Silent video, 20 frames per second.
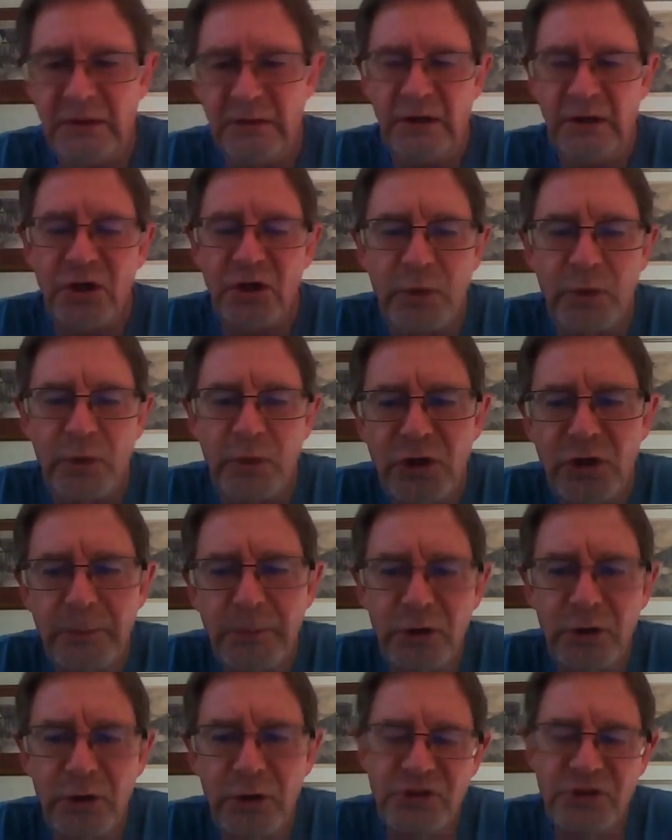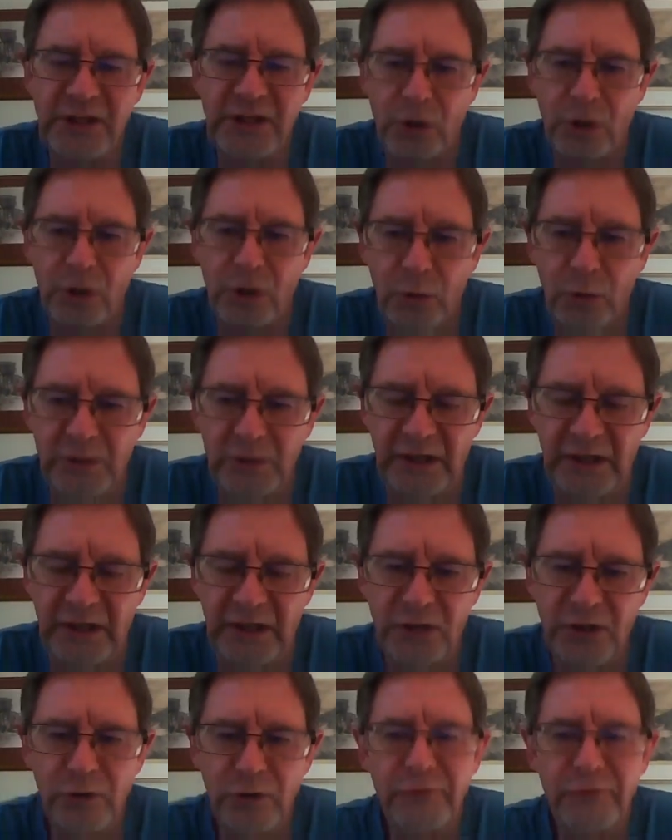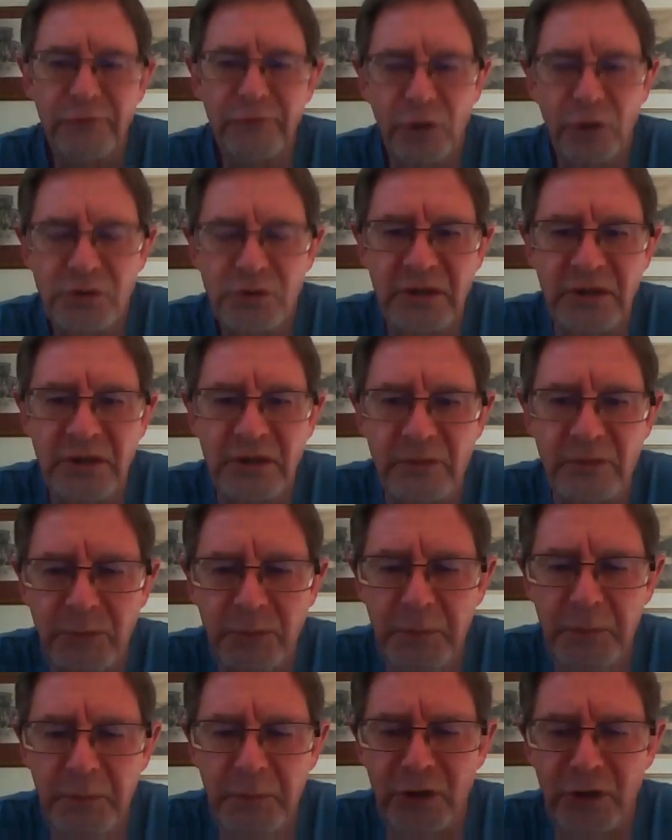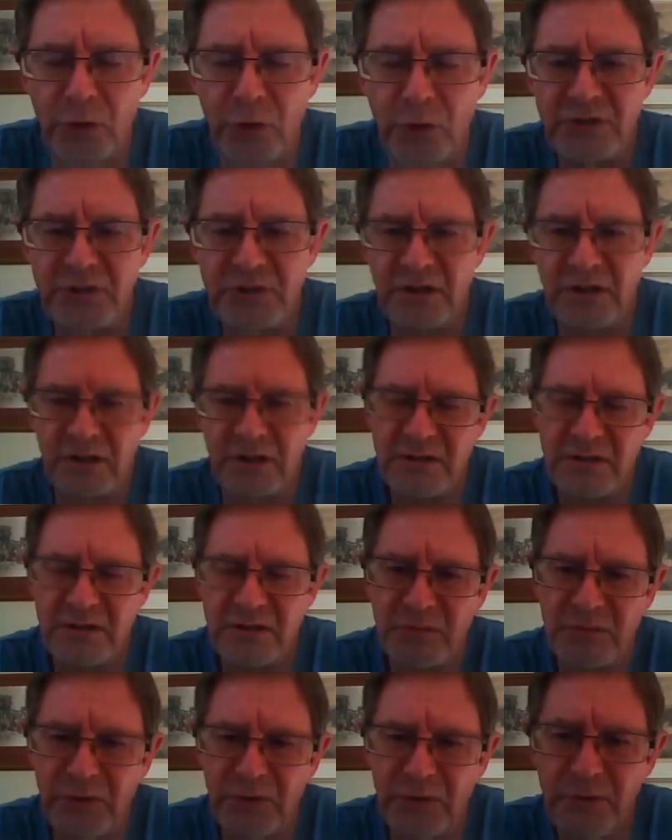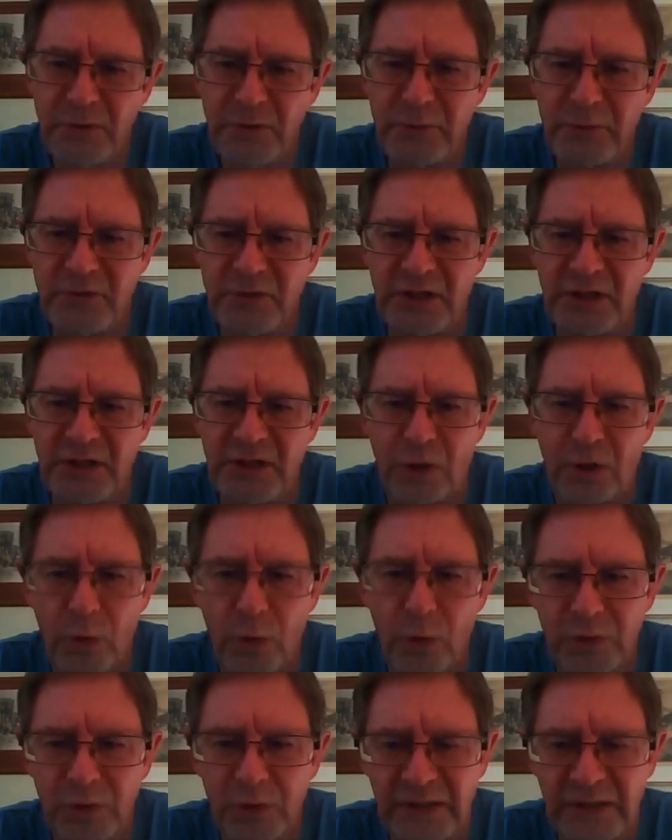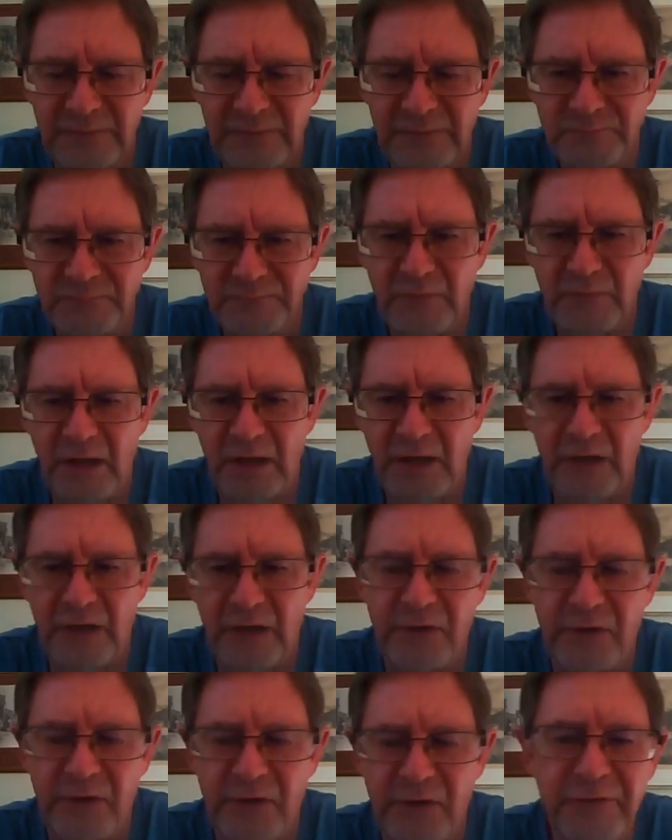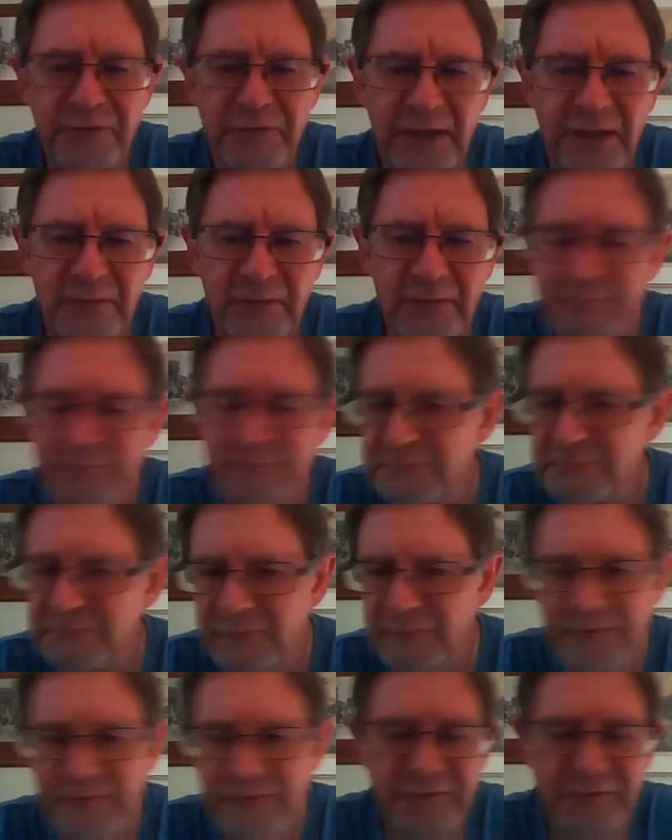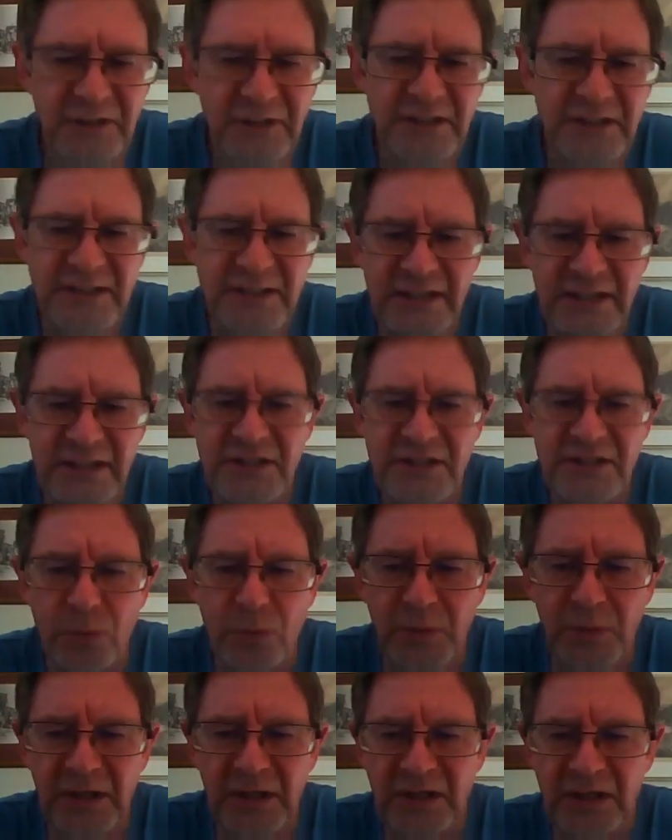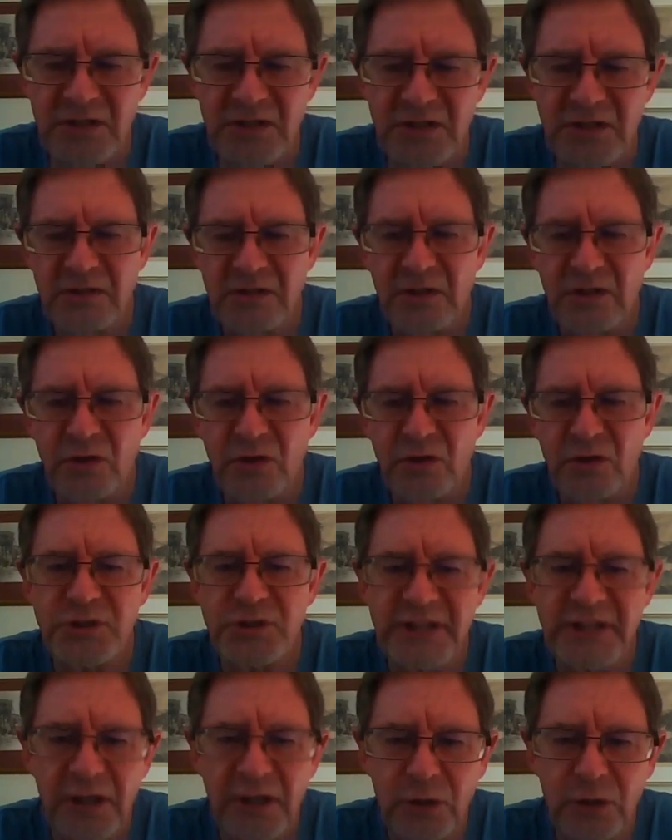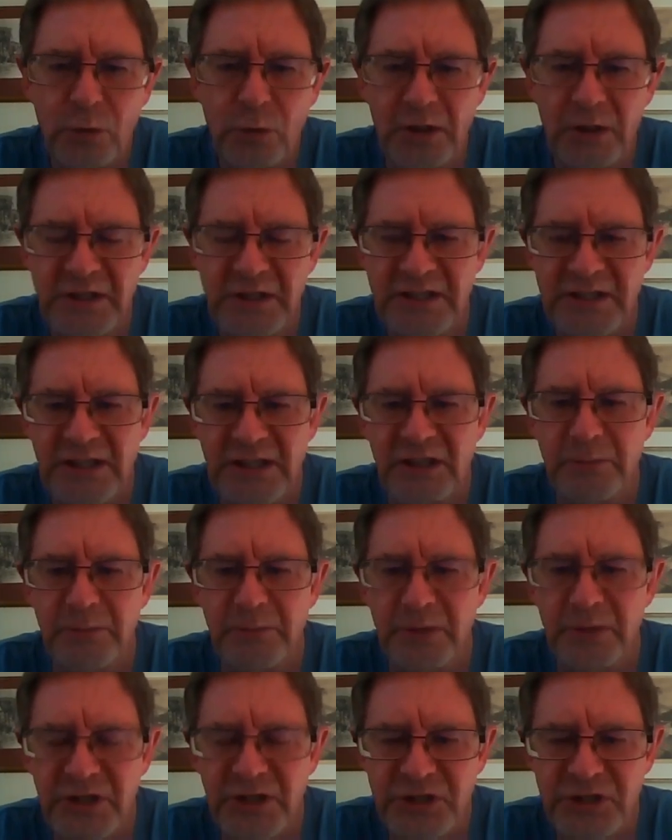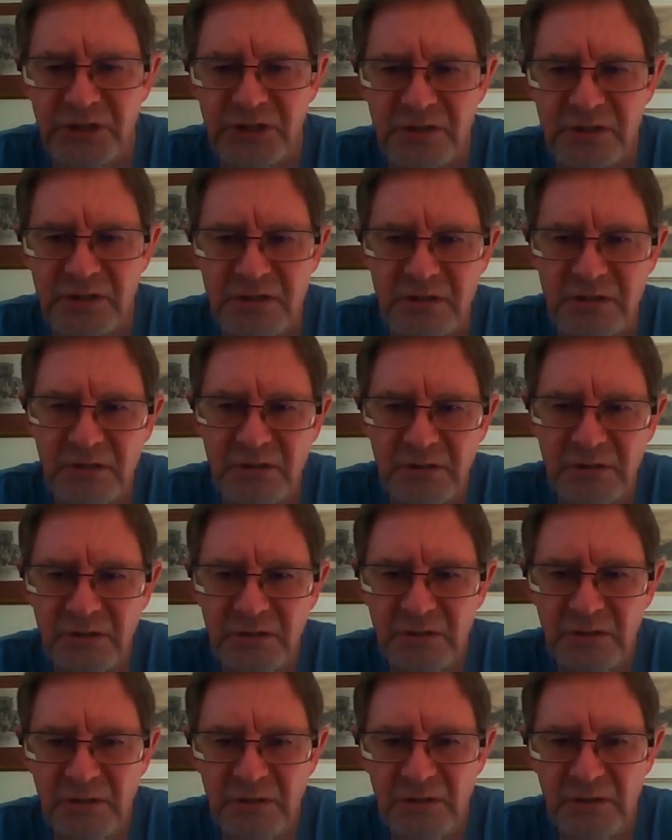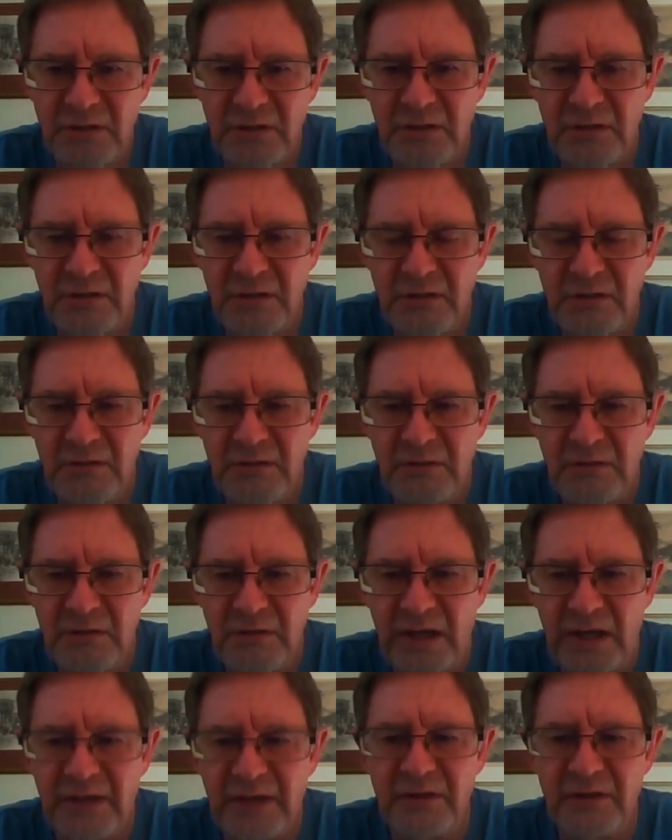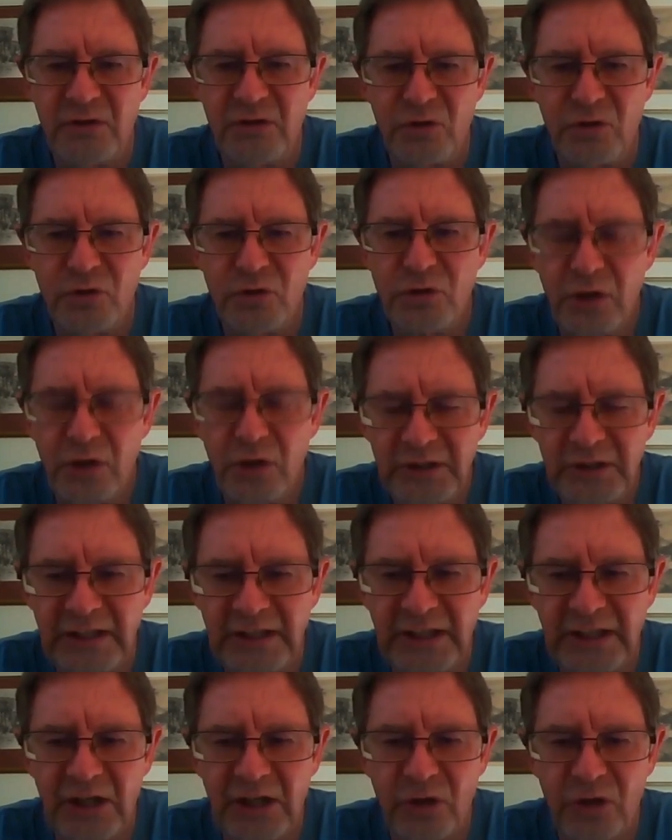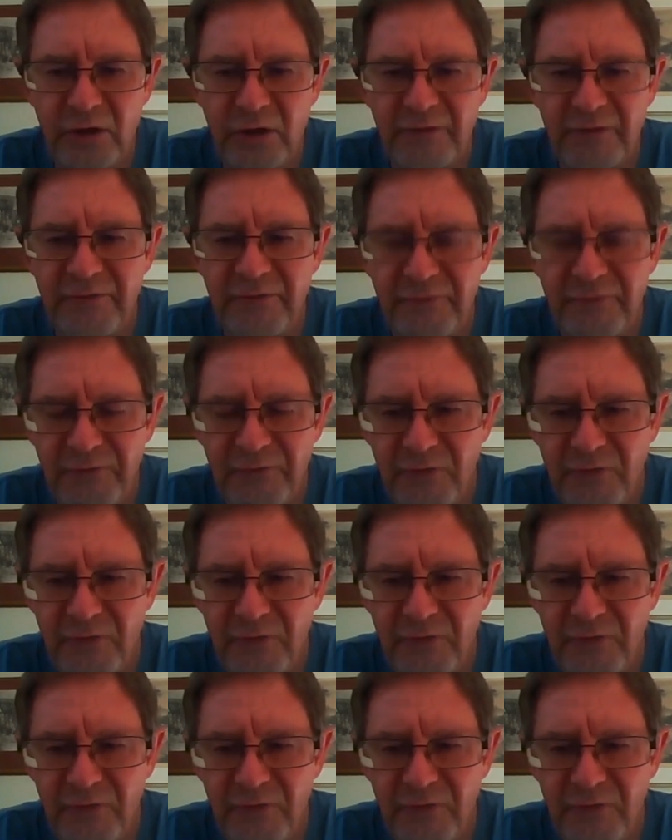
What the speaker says: is when your birds get older, and you've probably noted this, when the birds get older, at roughly 50, 60 weeks, your shell quality diminishes. And you start getting a lot of